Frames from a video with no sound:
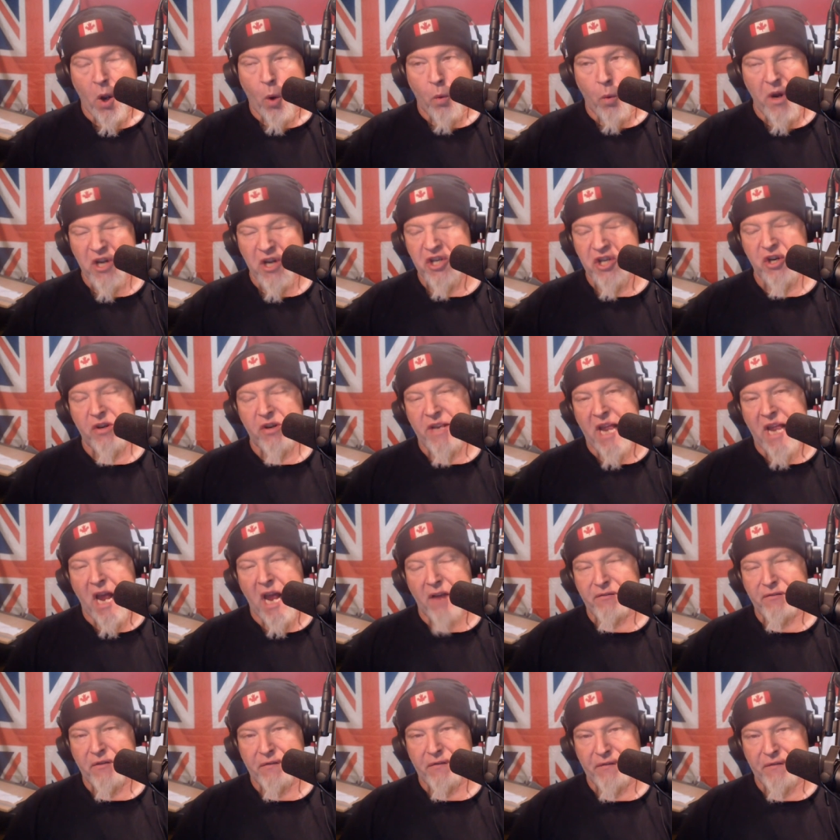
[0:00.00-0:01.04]
We shouldn't
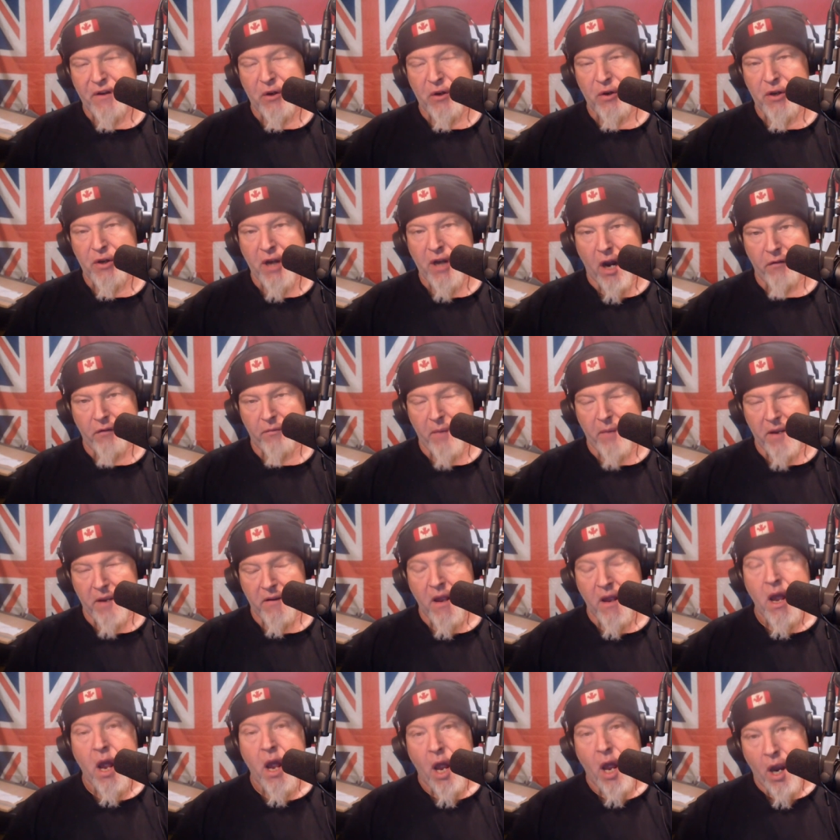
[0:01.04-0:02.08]
have to fear government.
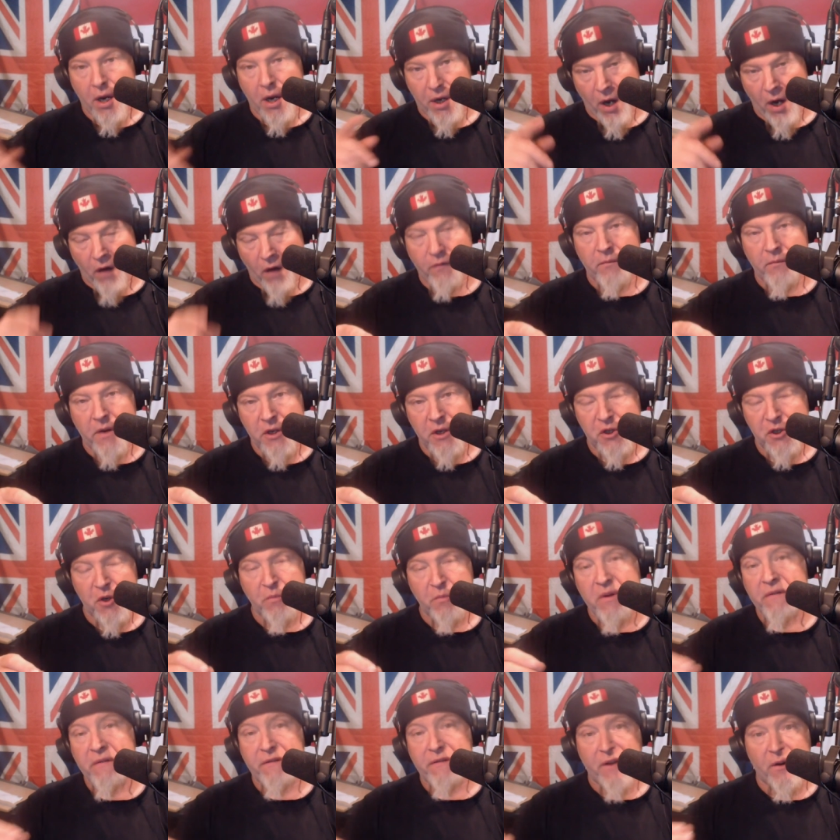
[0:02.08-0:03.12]
Government should
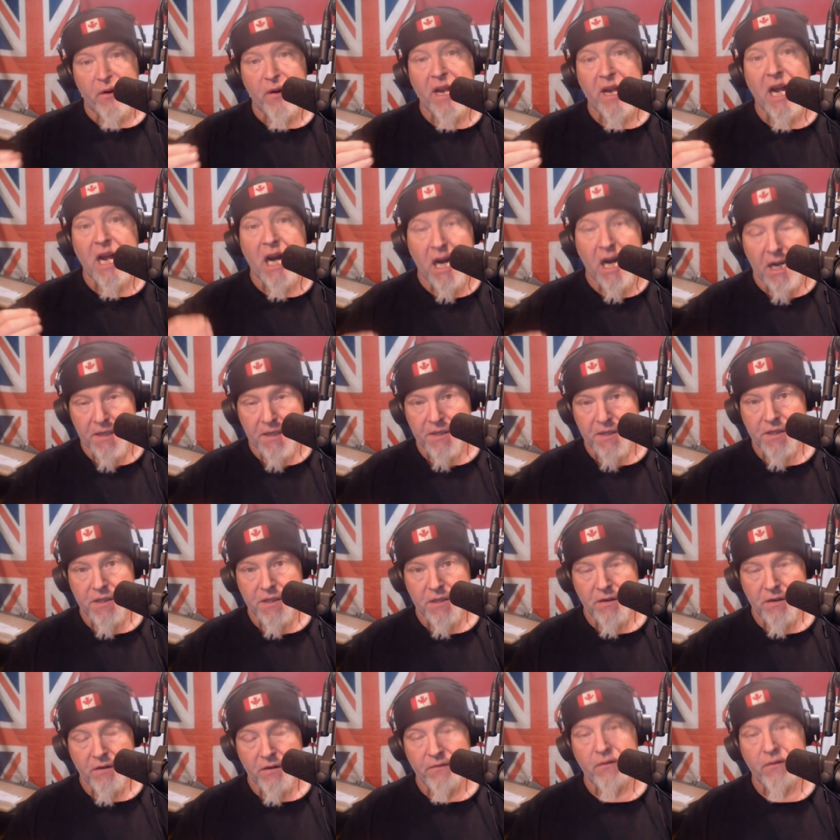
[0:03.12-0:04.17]
be fearing
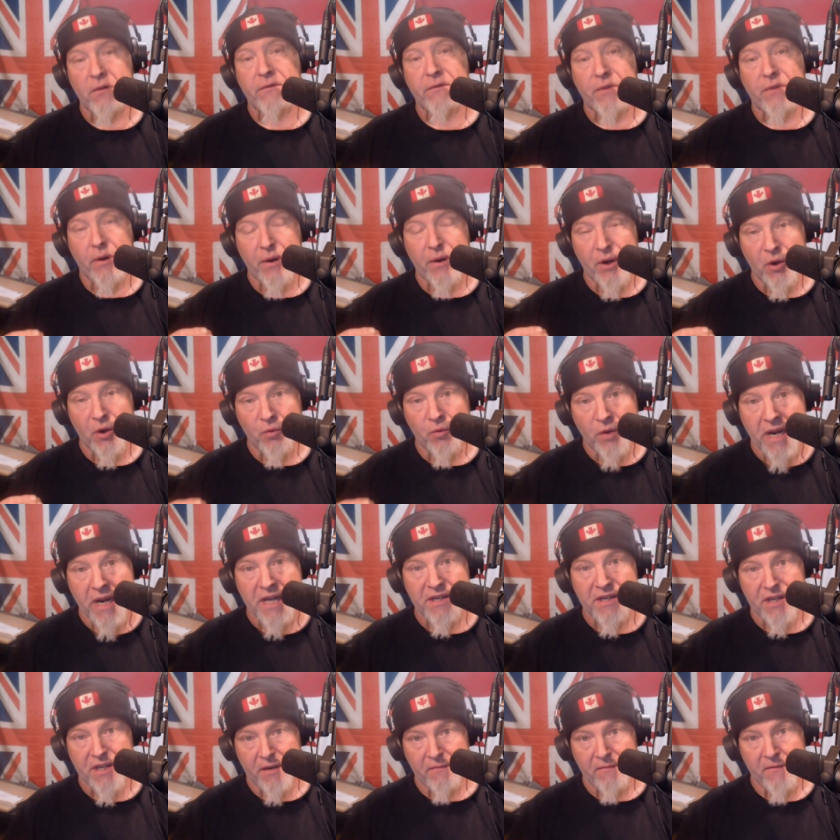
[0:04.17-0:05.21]
us for a very good
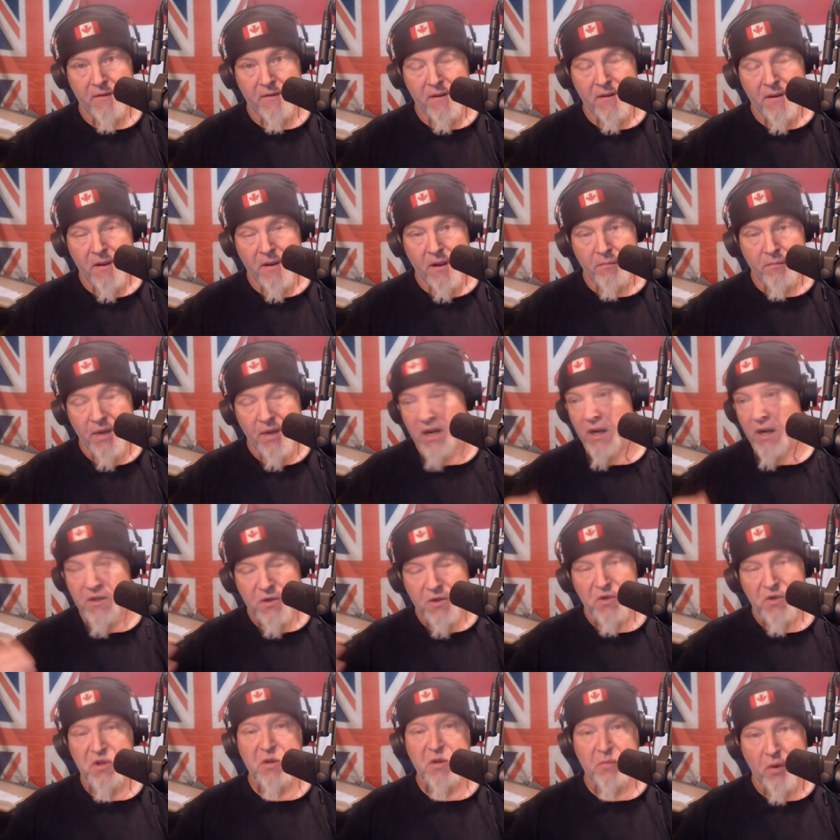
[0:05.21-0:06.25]
reason because
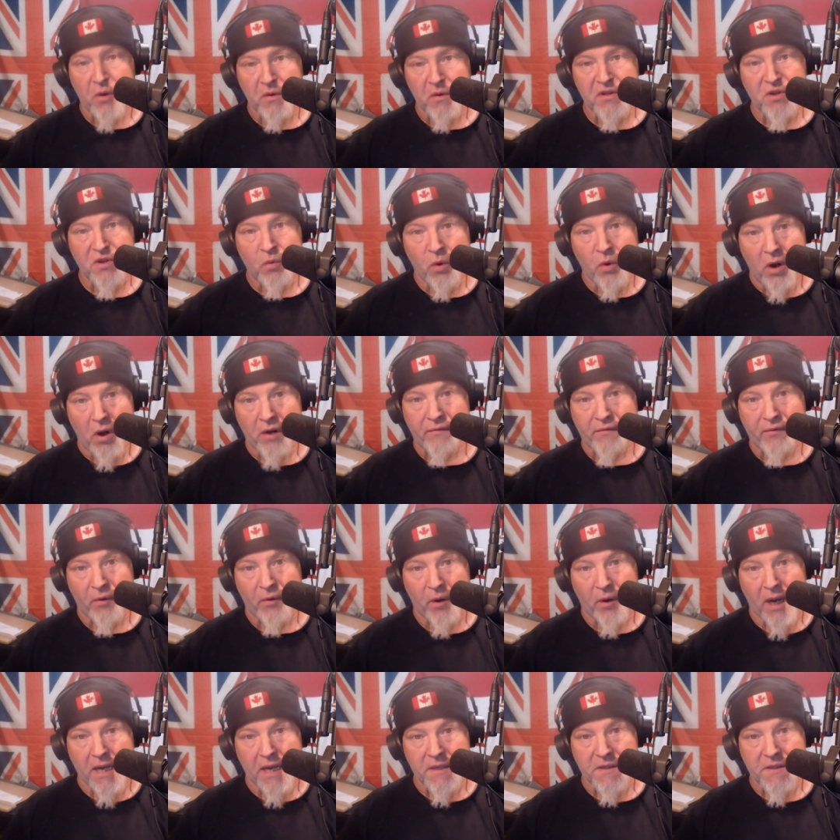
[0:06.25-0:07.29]
they're supposed to work for
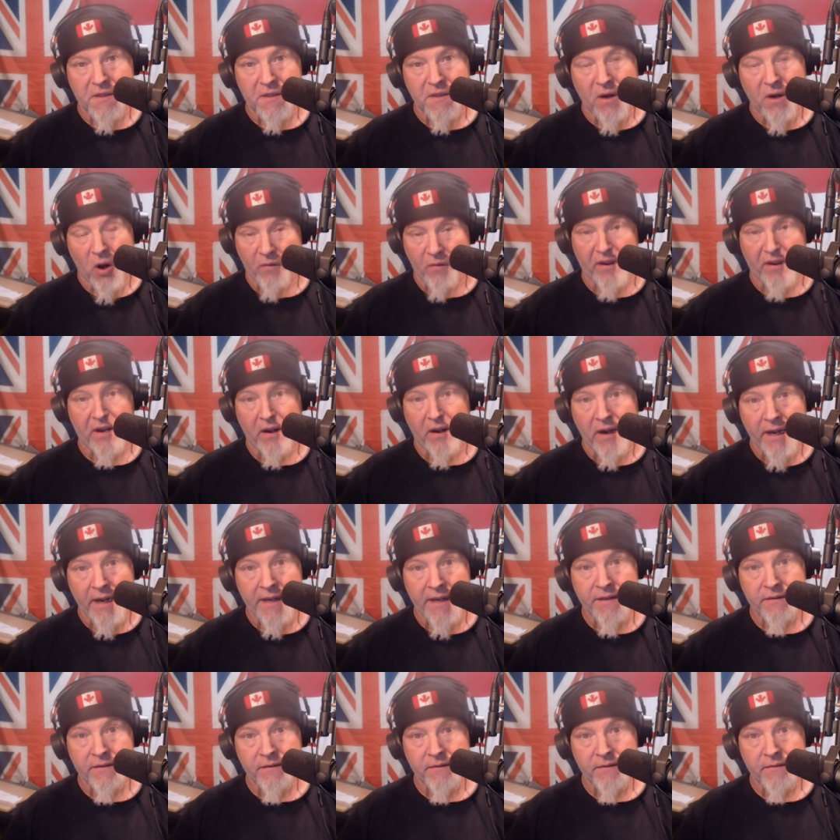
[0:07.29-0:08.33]
us, are they
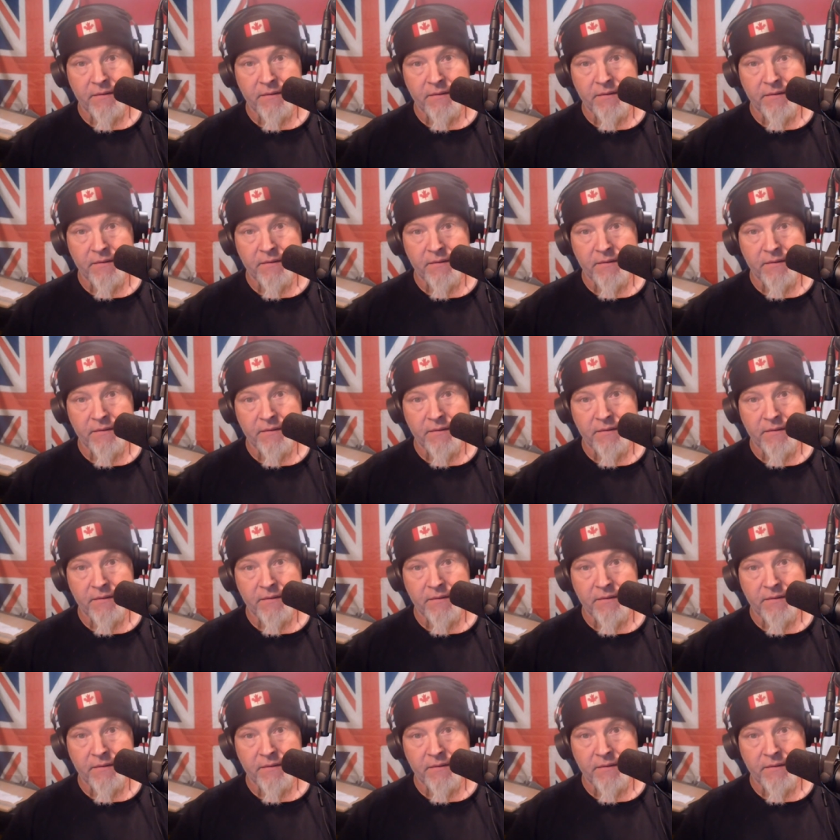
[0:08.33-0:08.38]
not?